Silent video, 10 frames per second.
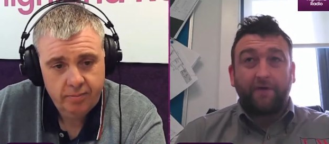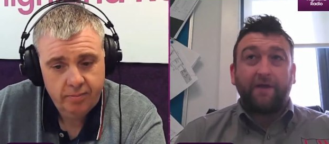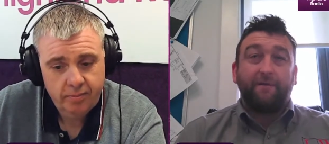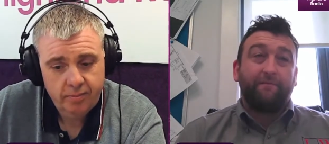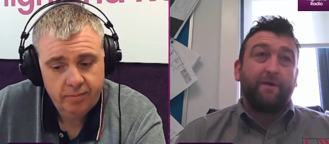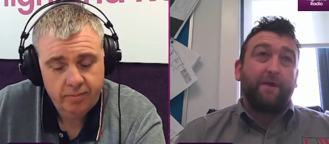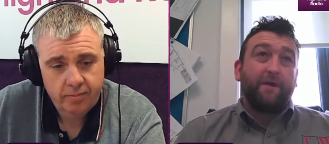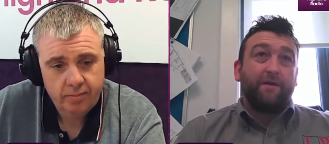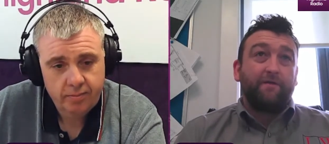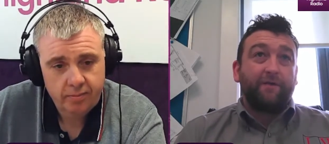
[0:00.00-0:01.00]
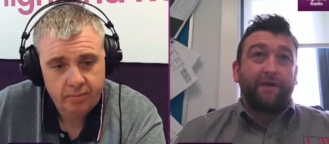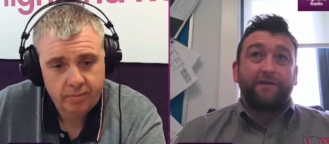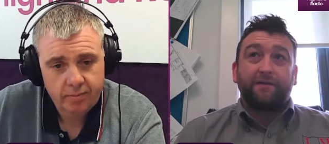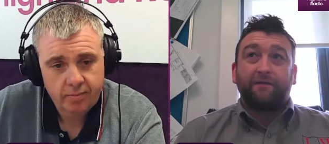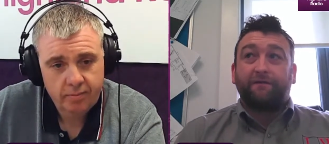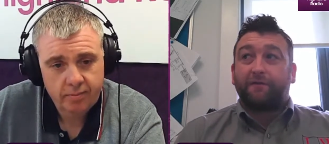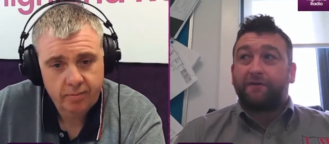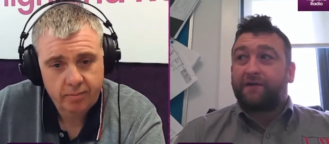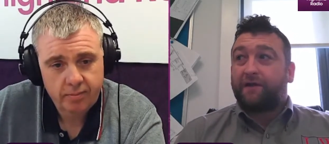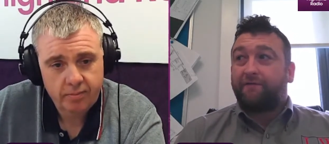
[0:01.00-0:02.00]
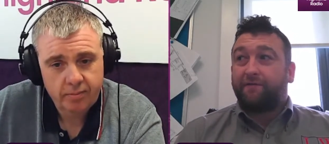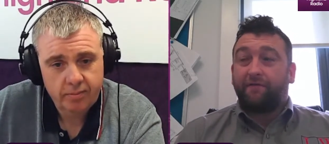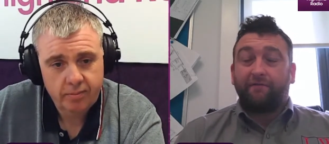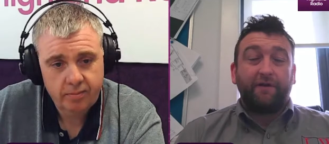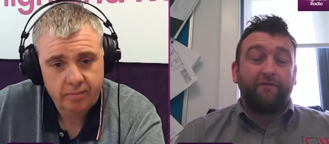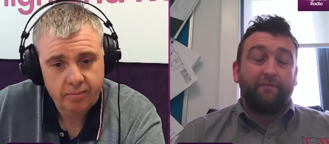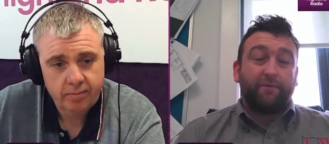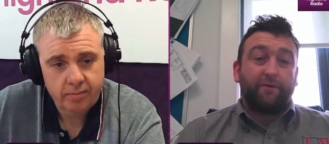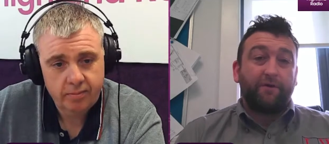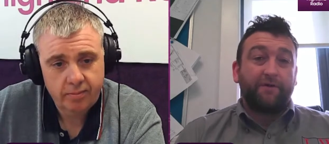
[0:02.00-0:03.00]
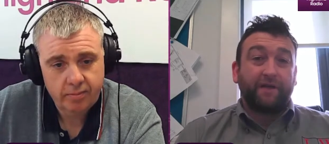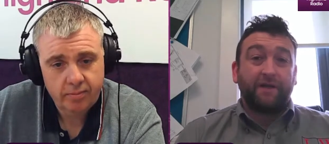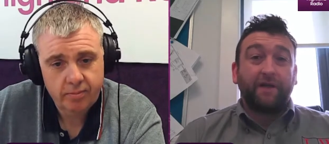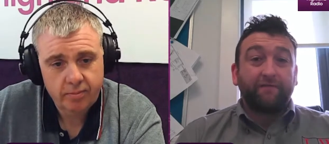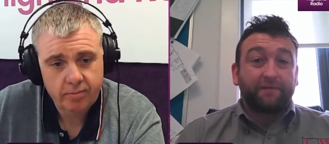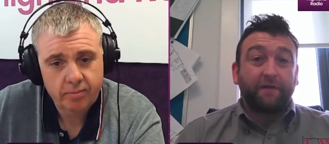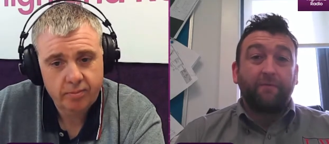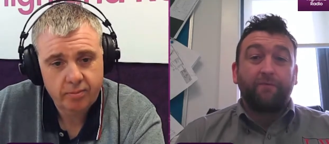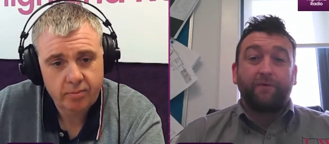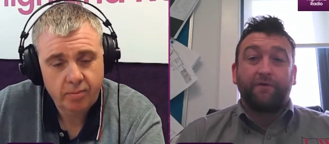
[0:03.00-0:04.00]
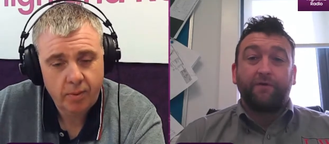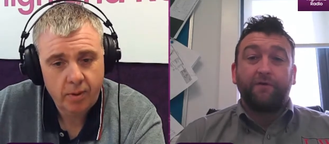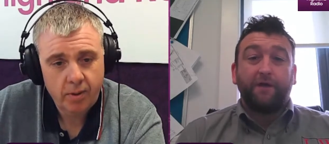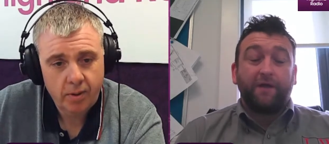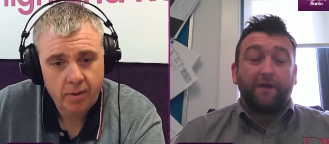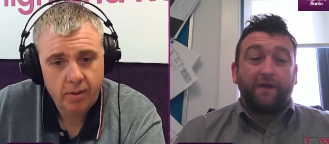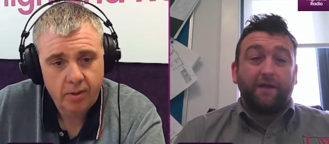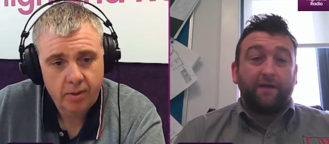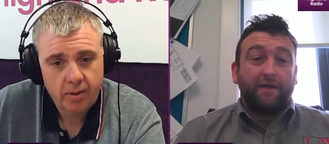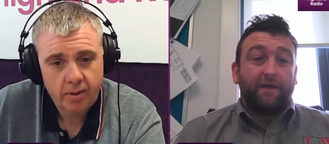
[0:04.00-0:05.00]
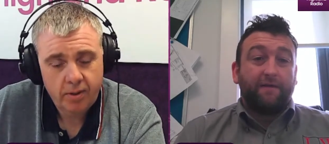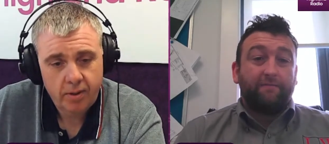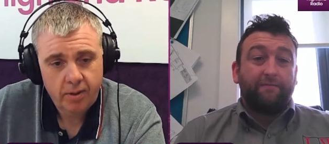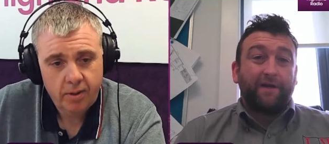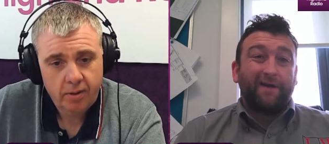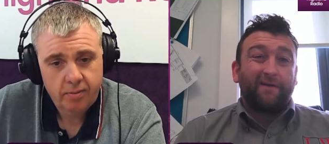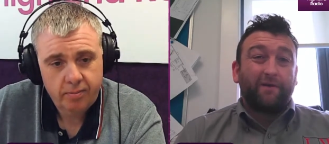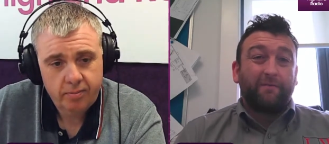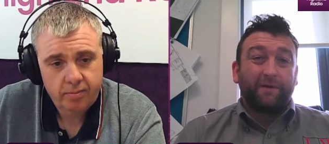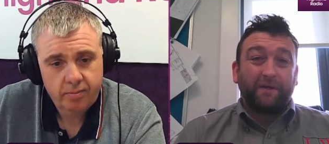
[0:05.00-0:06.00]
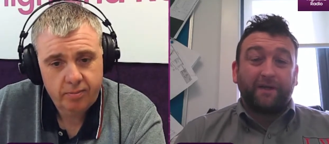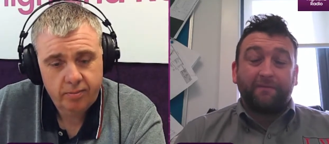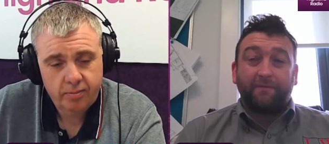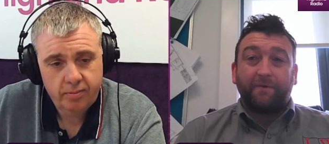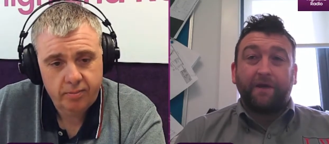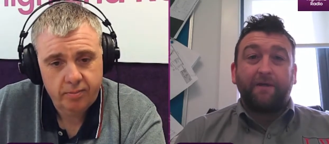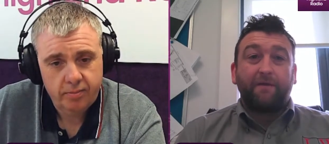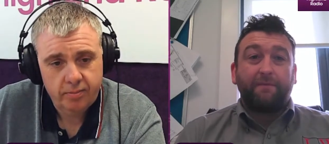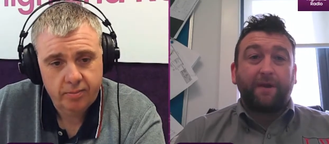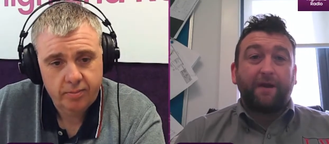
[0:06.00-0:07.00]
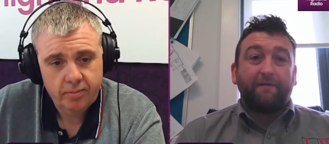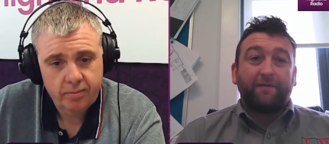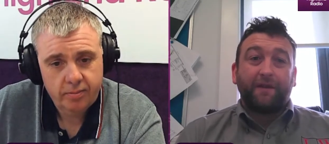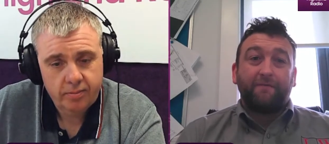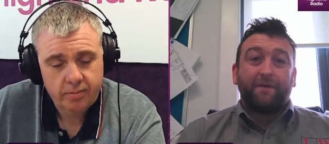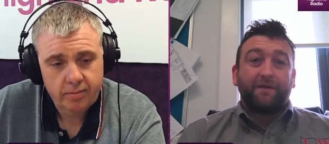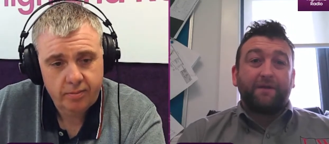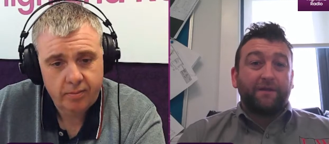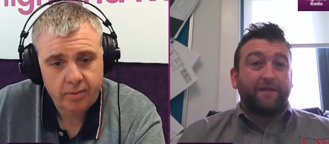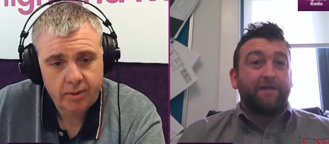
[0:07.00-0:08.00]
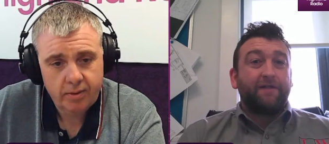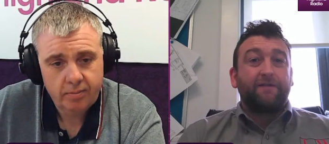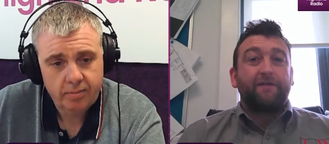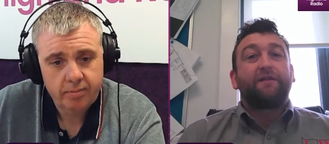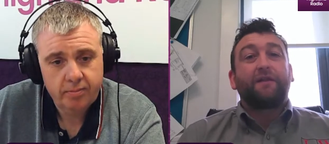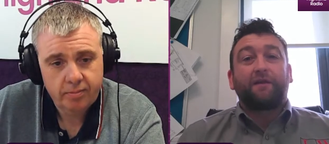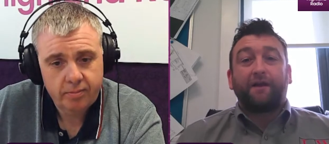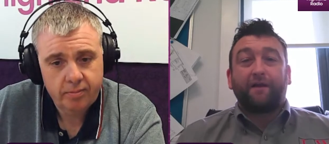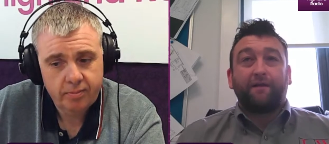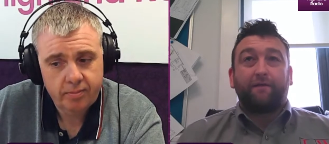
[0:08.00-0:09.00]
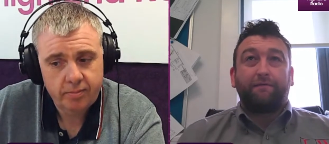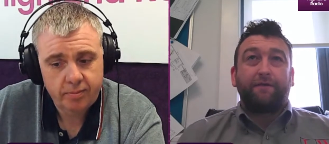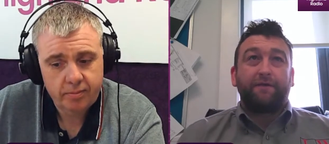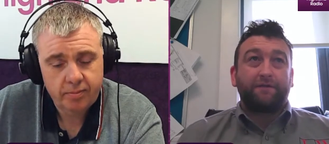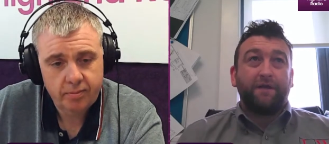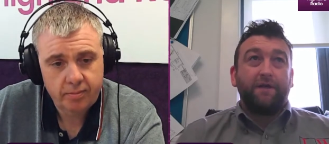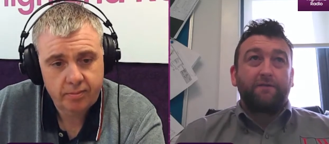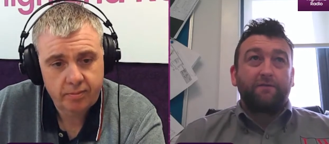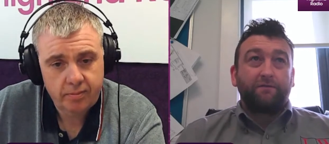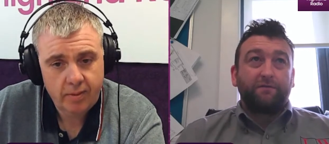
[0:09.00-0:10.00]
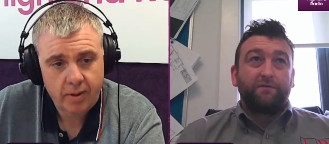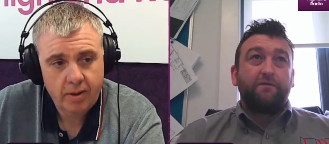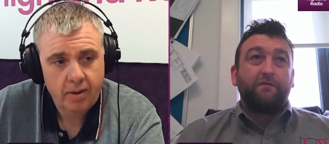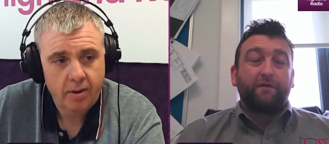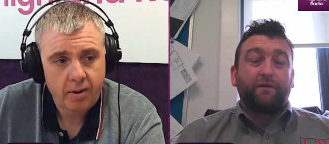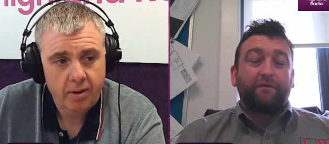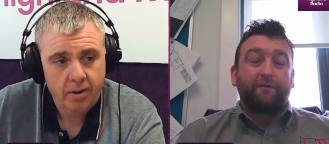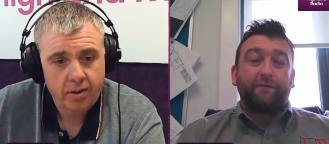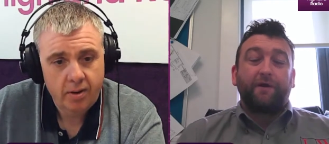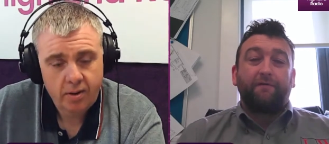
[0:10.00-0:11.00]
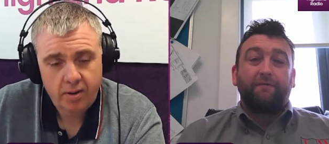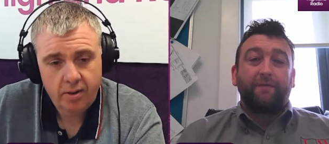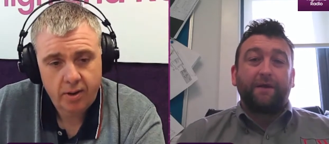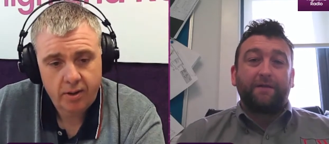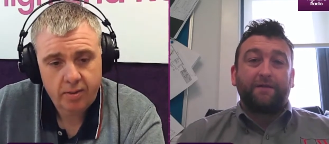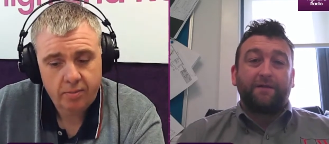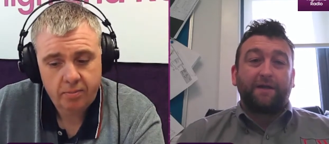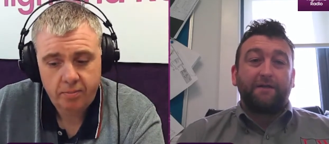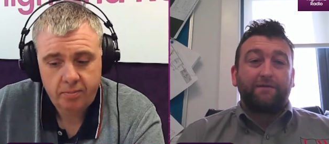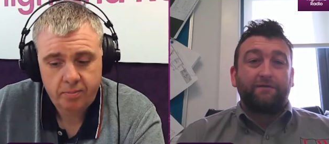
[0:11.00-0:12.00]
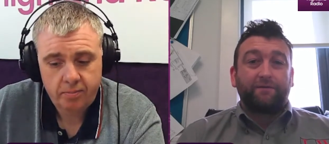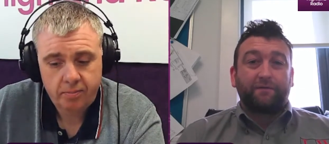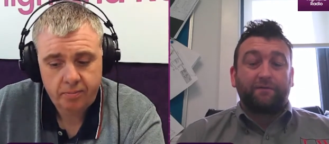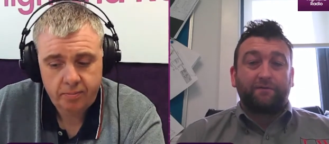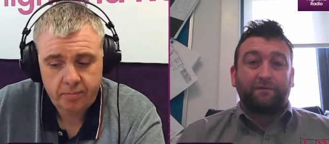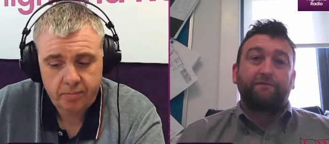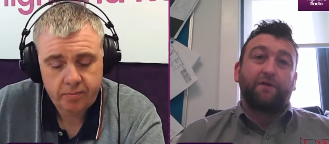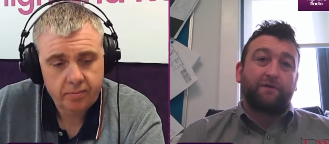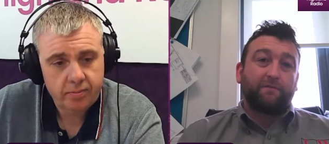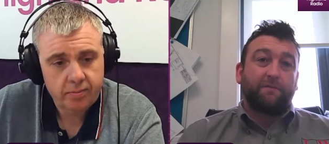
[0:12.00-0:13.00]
Speaker 1: game, they were excellent in the first half, and they really were poor in the second half. Shelbourne were good. Uh, um, Derry could have put the game to bed by half time that they They didn't. They got egg in their face. So so they recovered well from that, and the last two results have got them